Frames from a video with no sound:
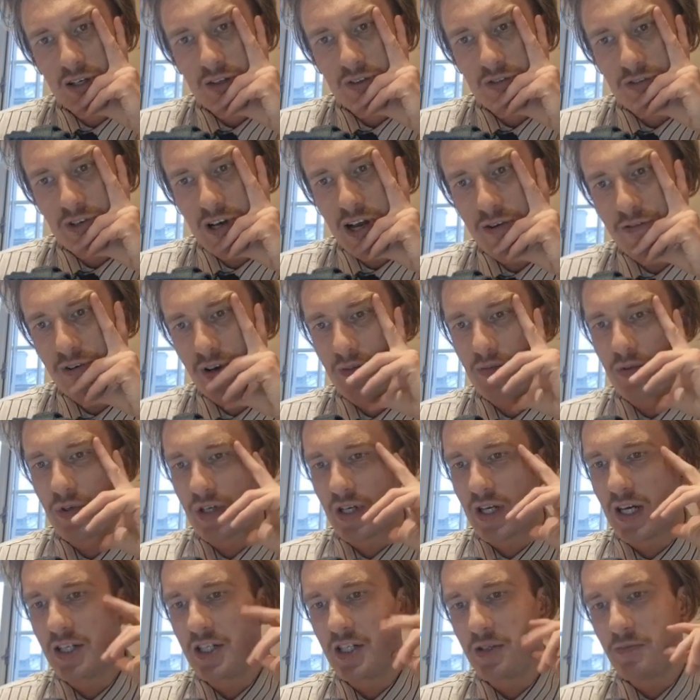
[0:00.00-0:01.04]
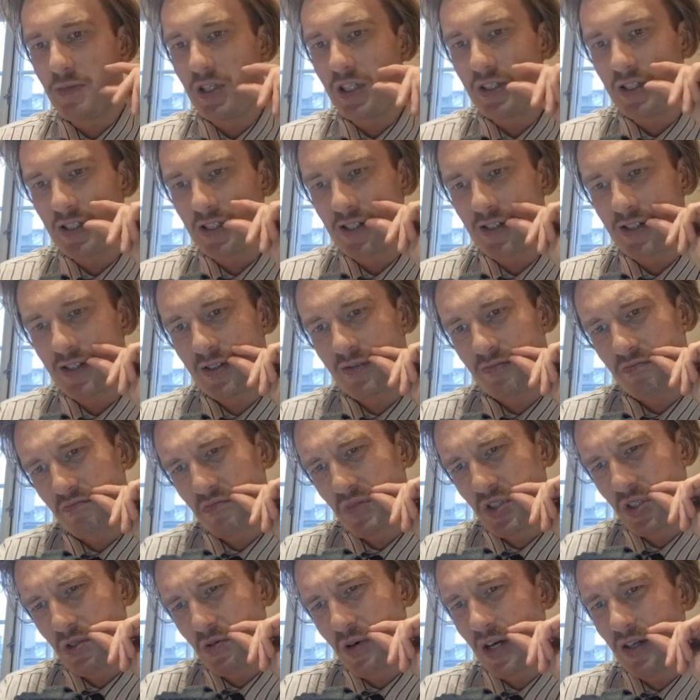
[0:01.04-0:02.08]
590 meters,
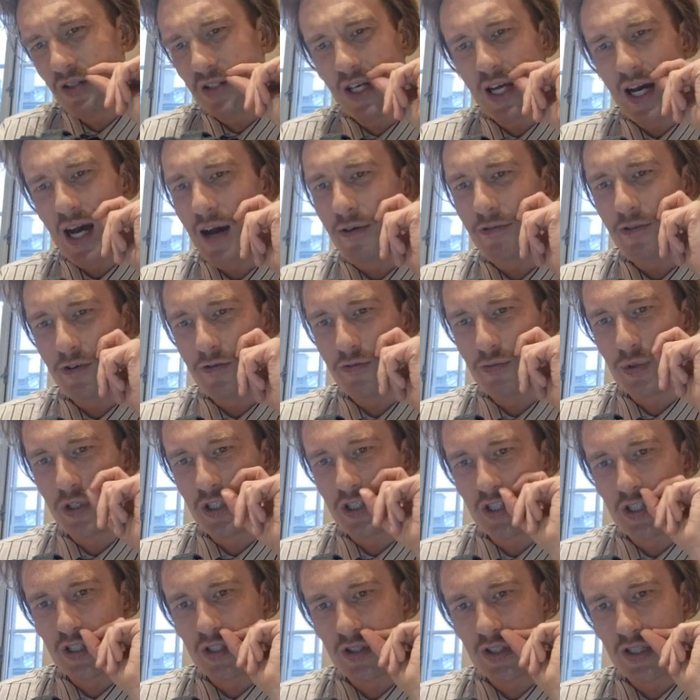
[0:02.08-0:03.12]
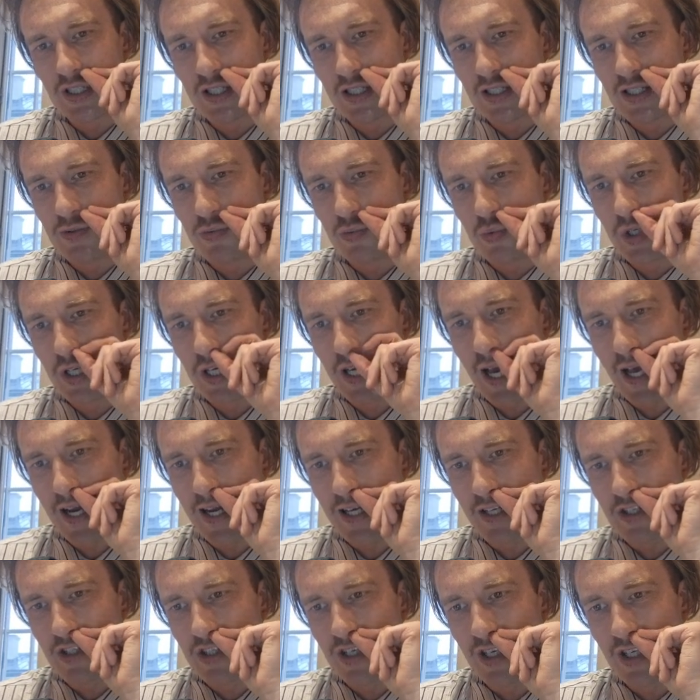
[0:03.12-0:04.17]
around half of which we can
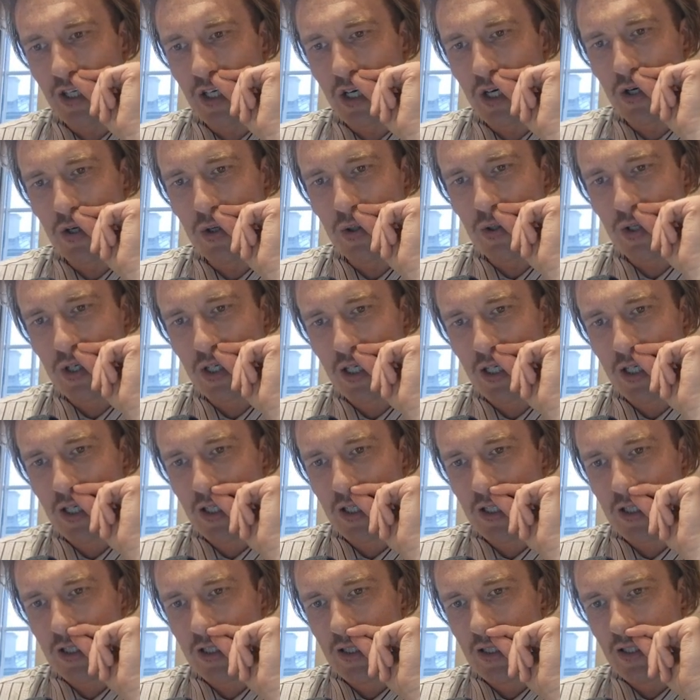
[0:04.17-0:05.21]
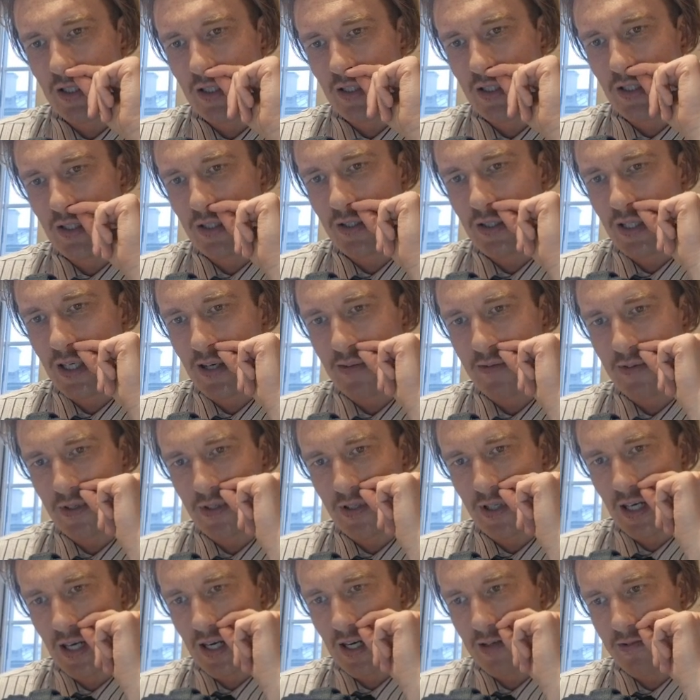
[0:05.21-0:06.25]
actually go, and the
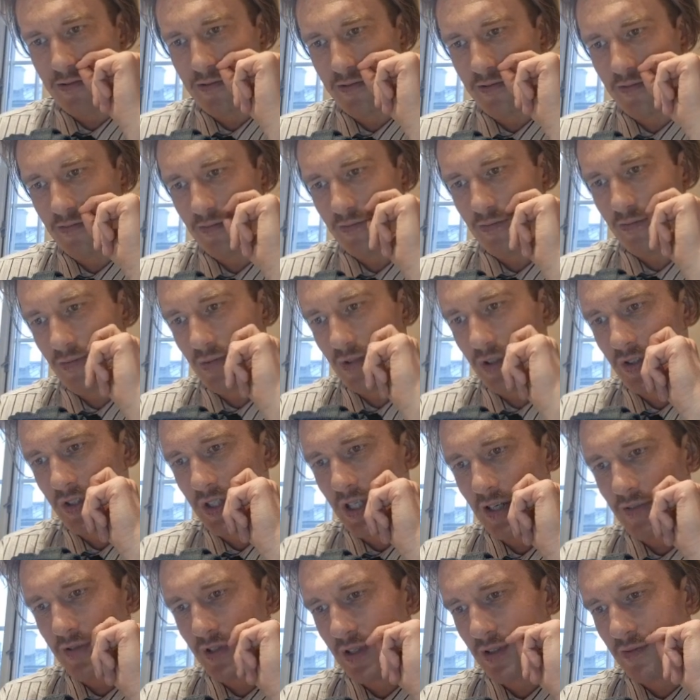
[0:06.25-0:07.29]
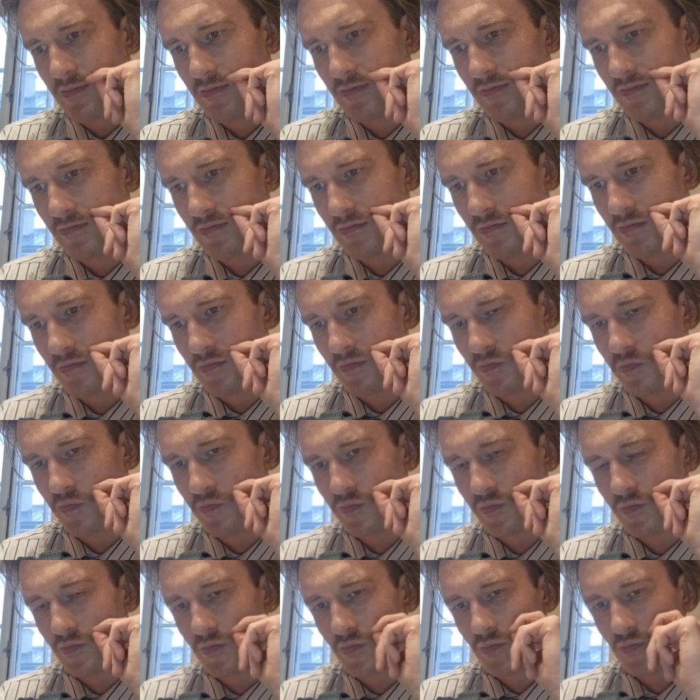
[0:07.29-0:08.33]
other half, or the other,
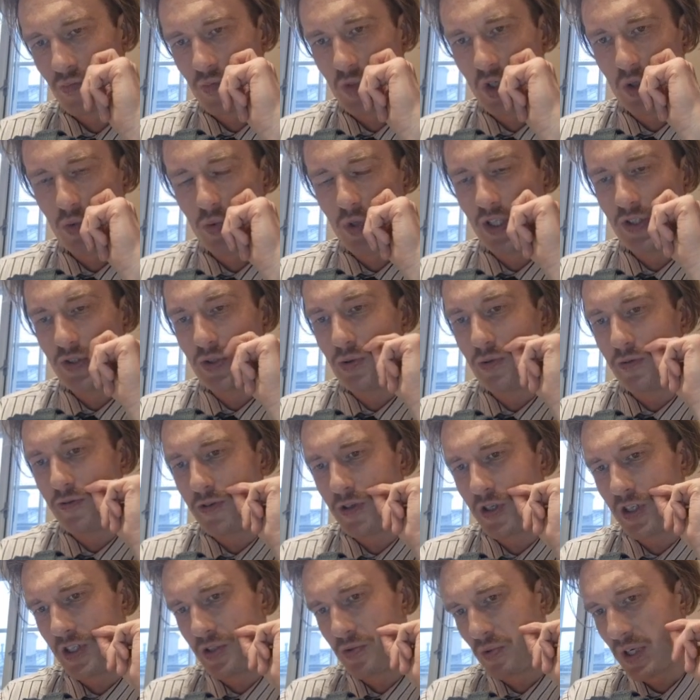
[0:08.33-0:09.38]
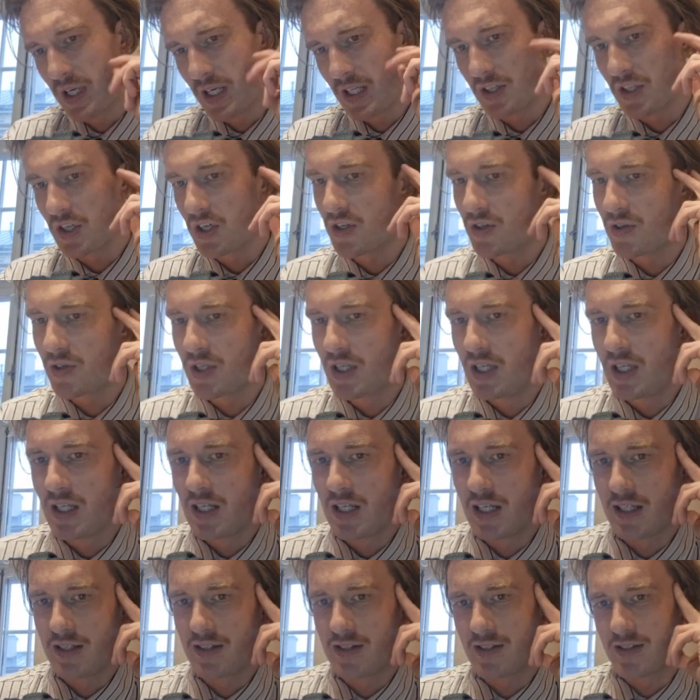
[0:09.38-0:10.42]
well, 2/3 we can go,
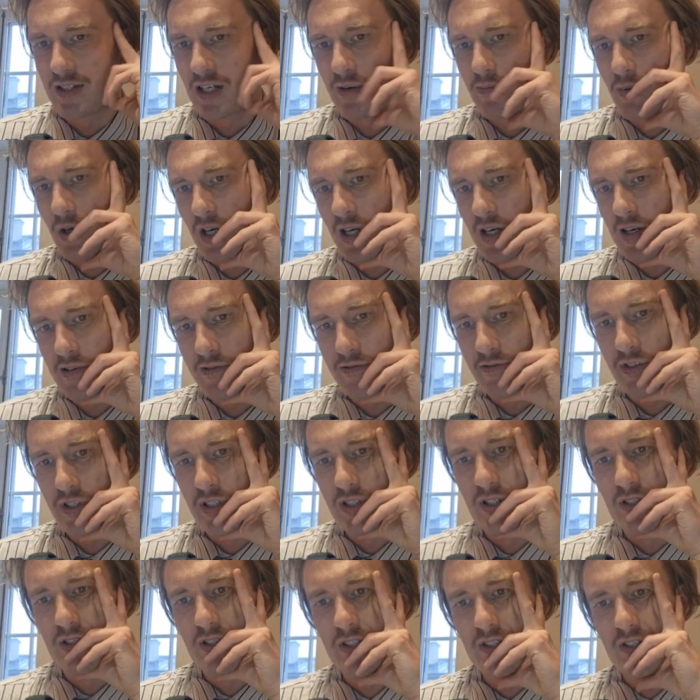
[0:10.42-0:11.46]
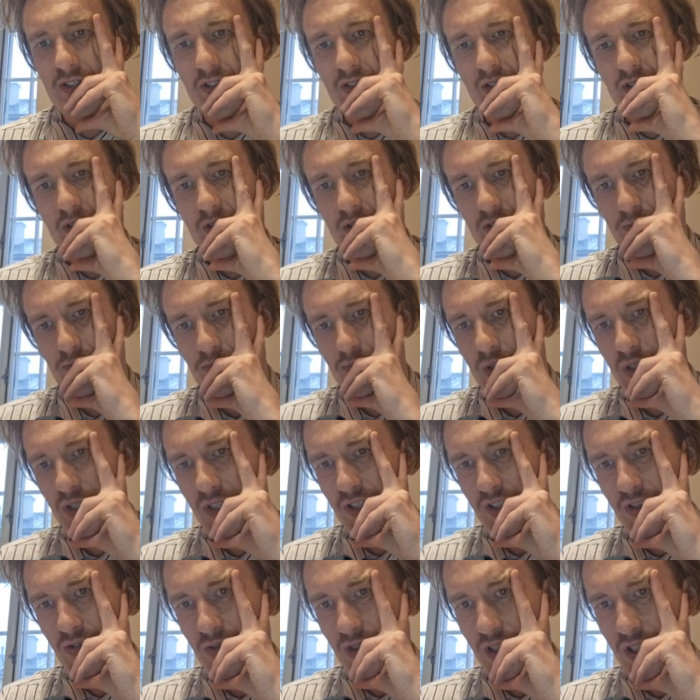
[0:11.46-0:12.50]
and this upper half here is a
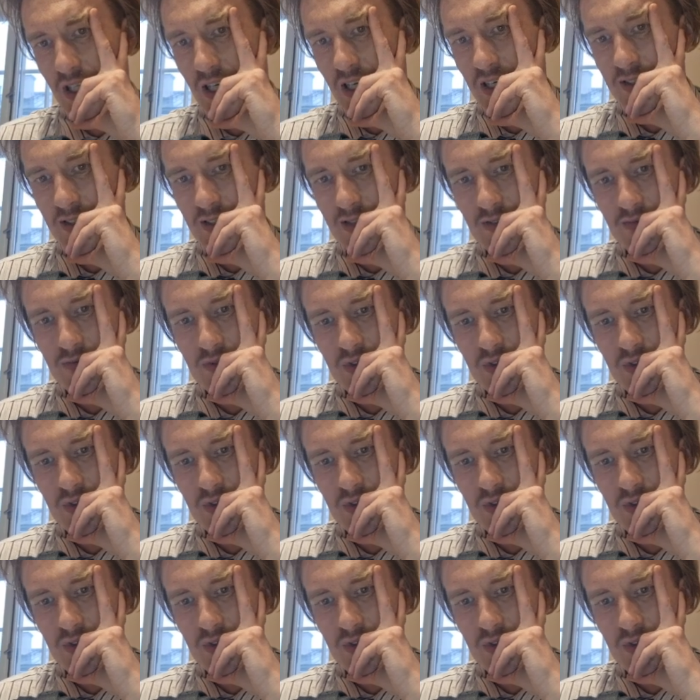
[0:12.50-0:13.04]
pedestrianized